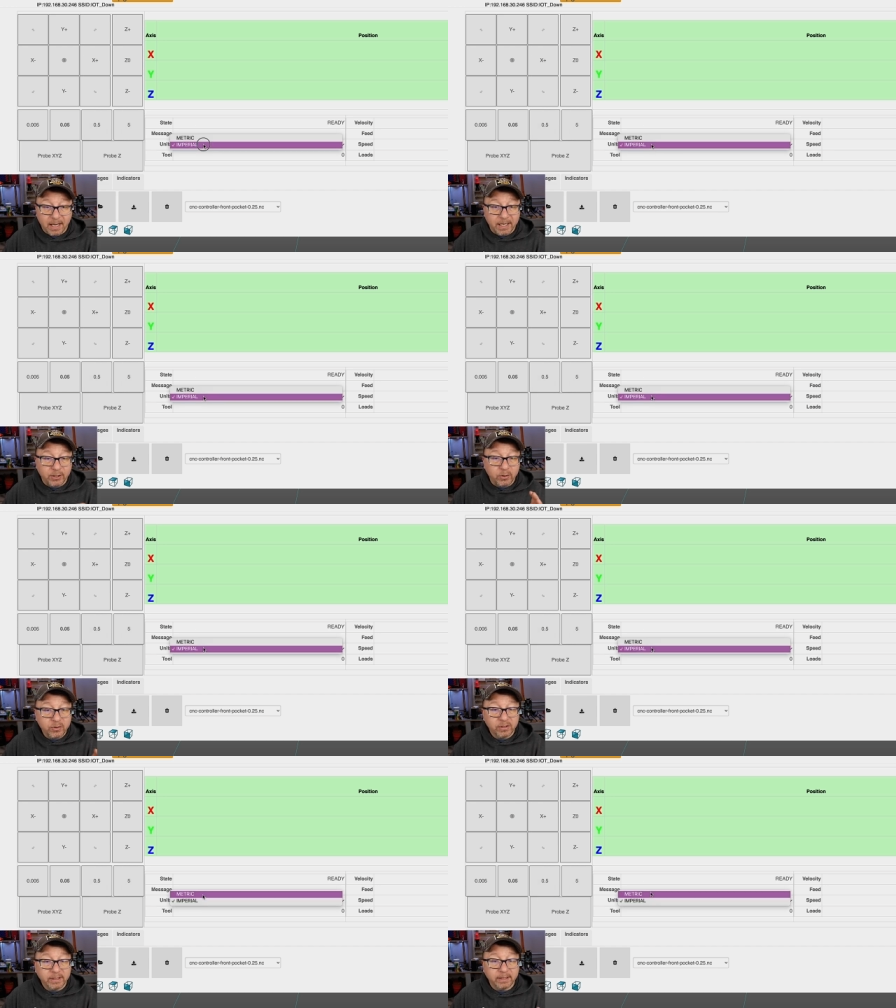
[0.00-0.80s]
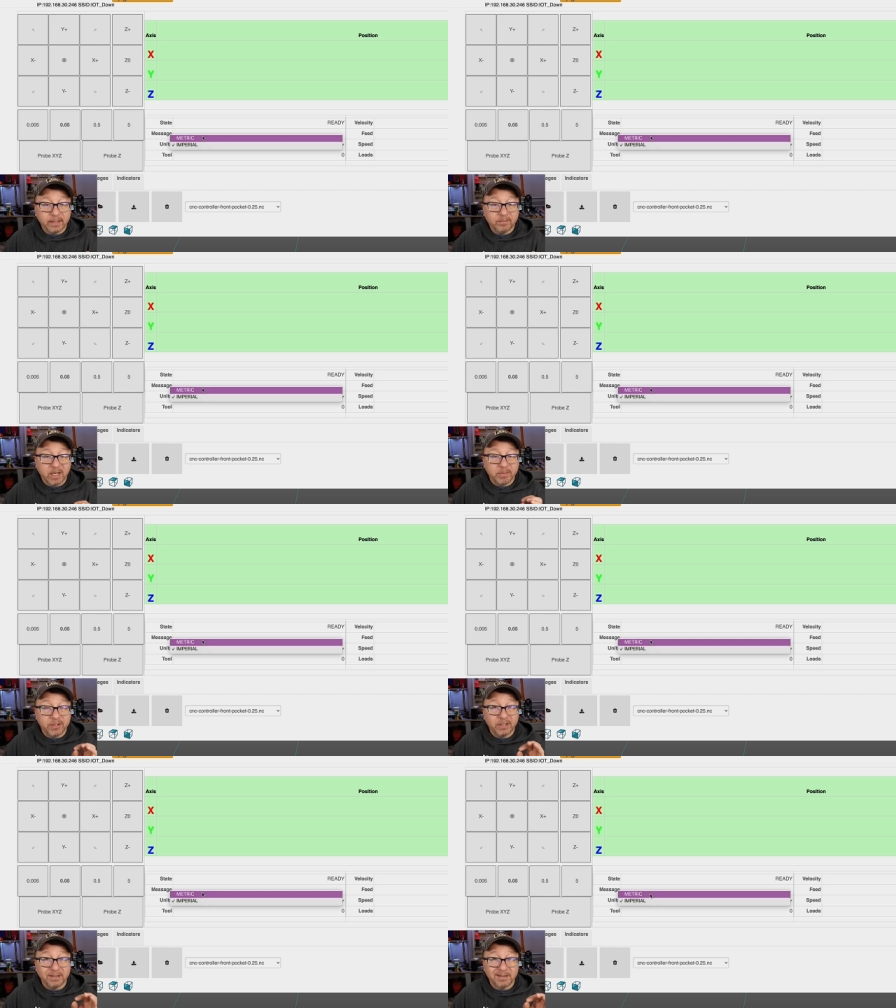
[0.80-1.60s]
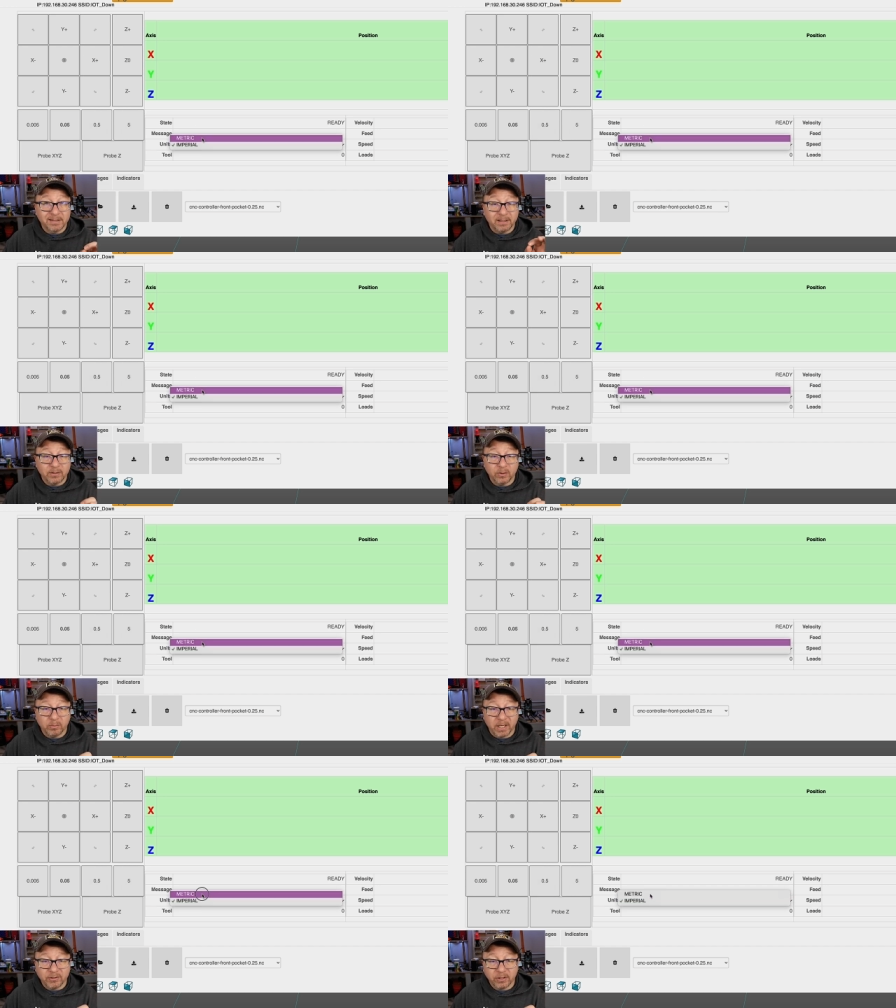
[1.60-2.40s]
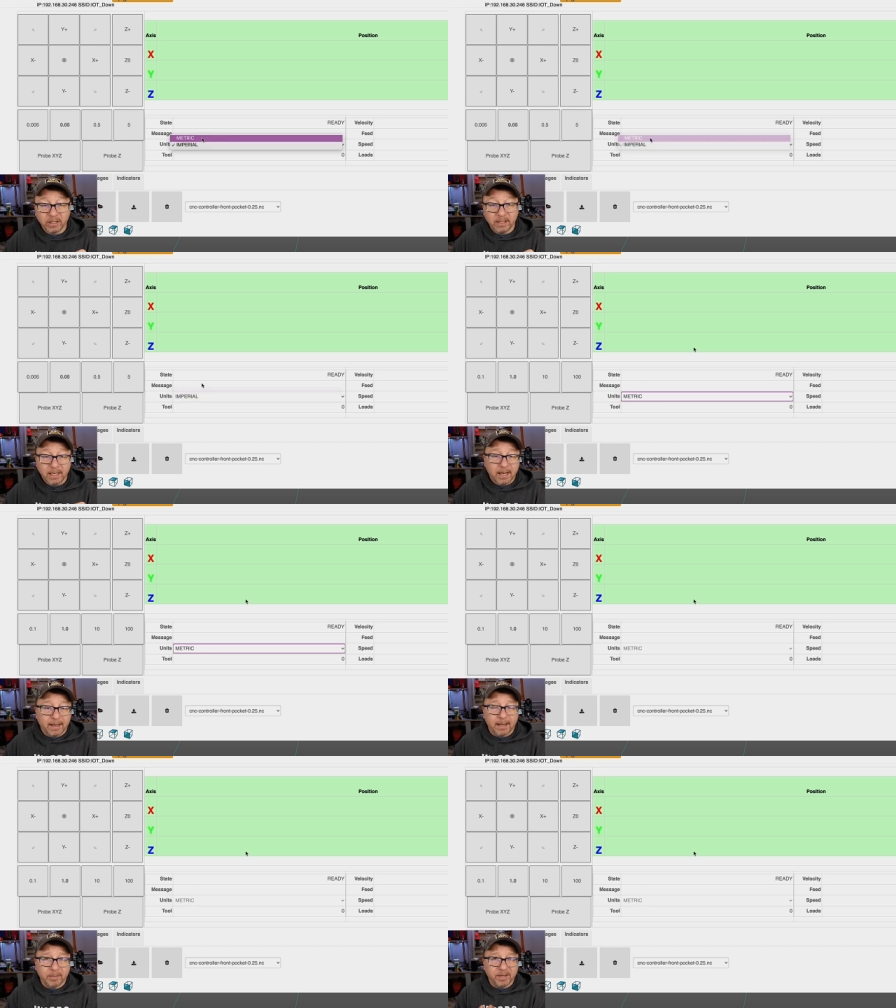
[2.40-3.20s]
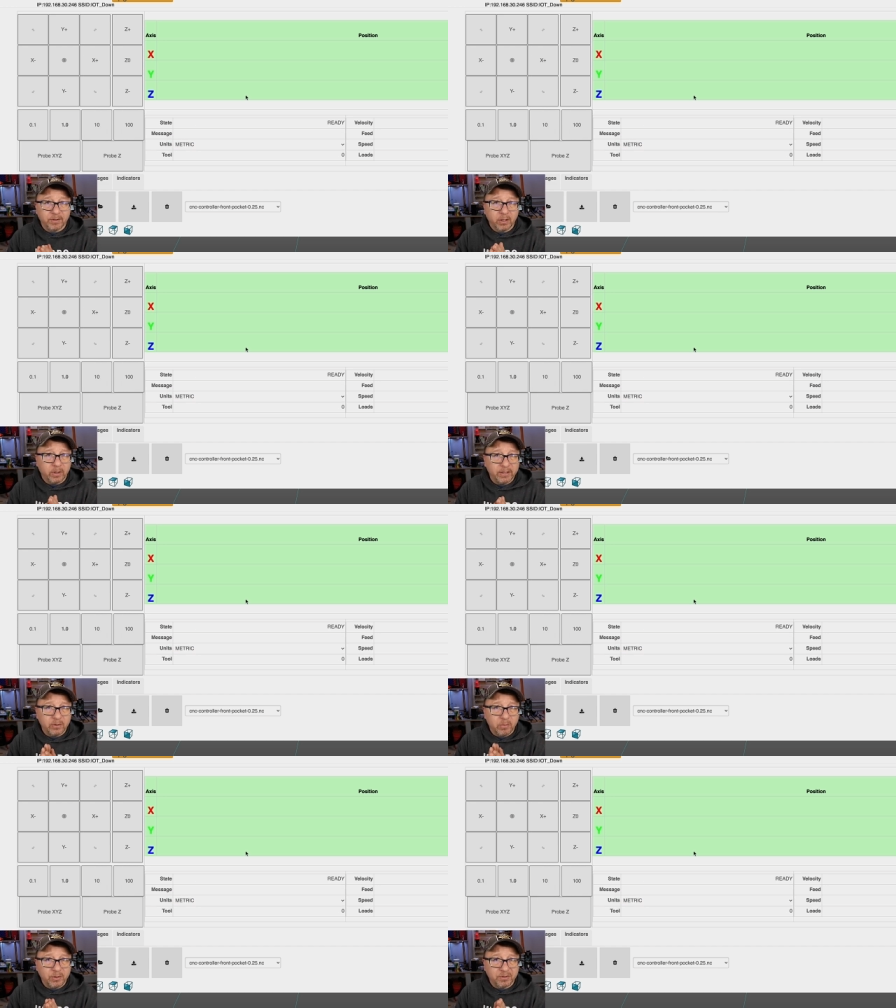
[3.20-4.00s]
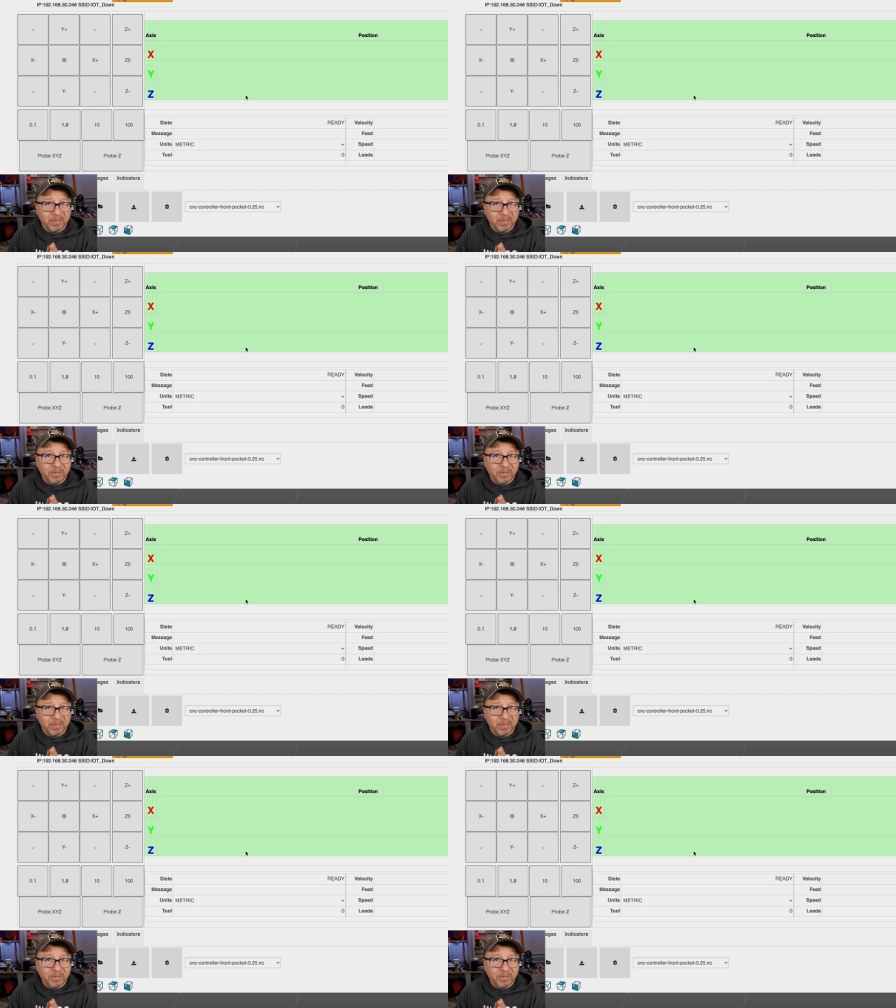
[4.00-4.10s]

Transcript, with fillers: I usually leave my machine set to metric. Um, even though I do most of